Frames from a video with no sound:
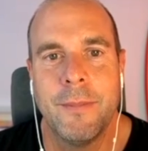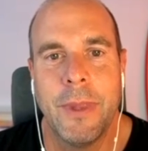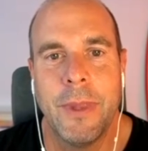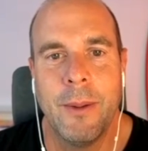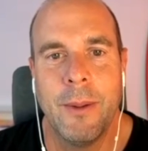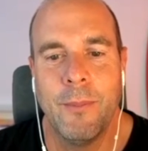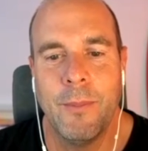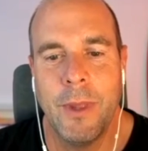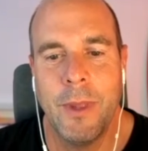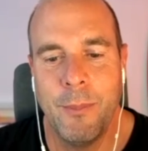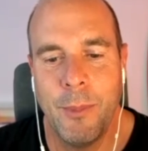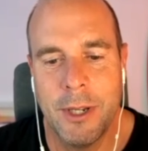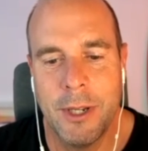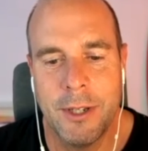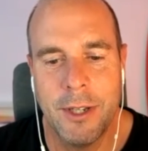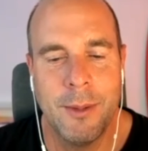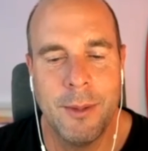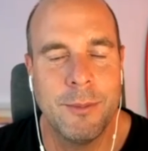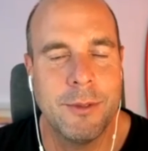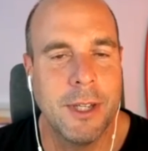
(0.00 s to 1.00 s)
And then my
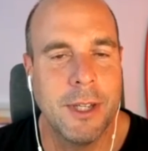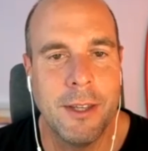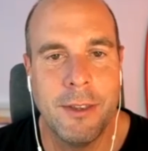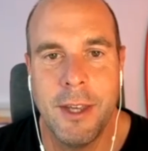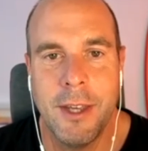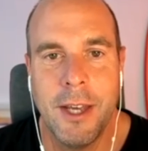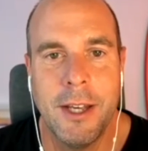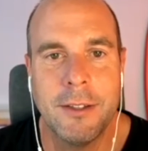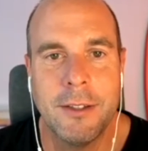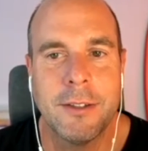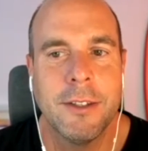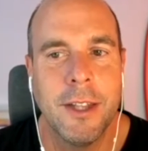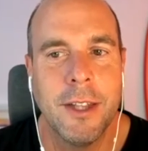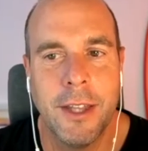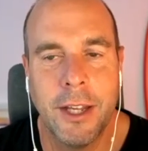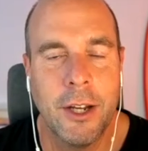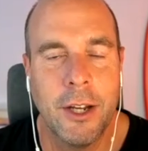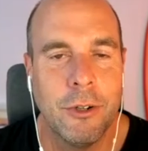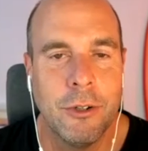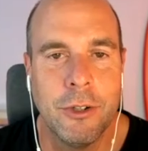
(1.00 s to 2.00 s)
team say thanks, and then
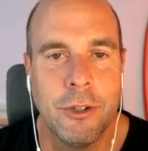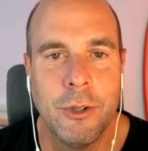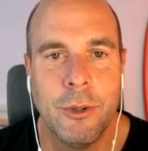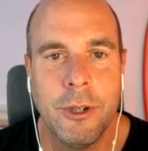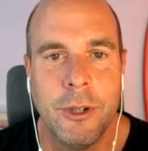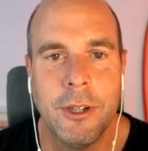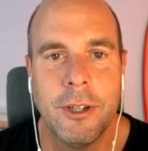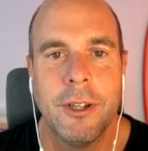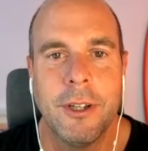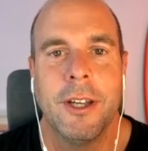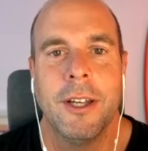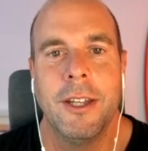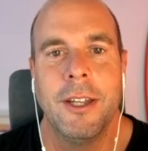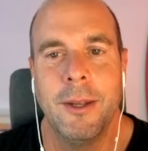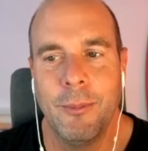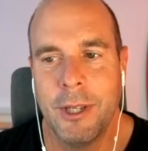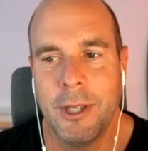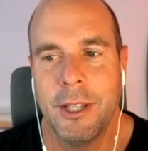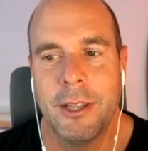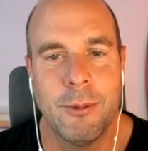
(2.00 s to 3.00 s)
they go and do it, and then
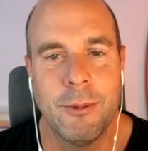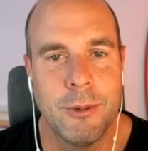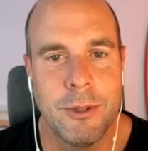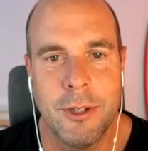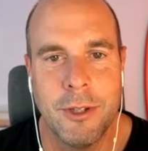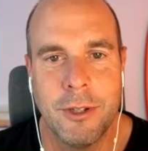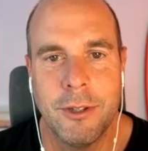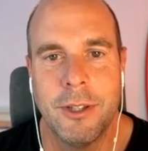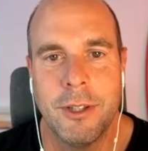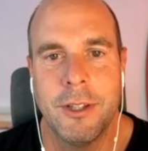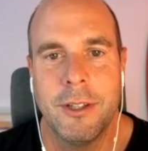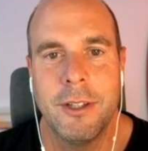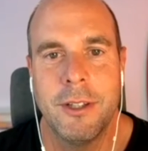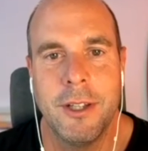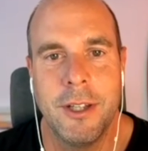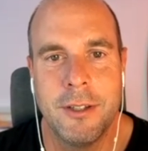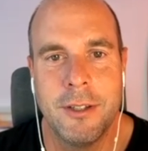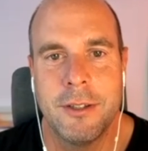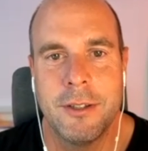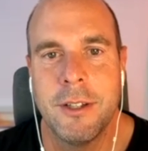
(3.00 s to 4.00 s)
we get the result.
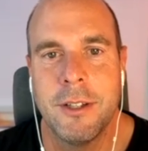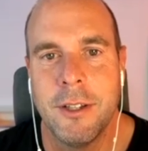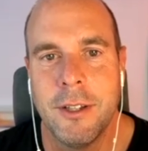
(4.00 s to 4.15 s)
It's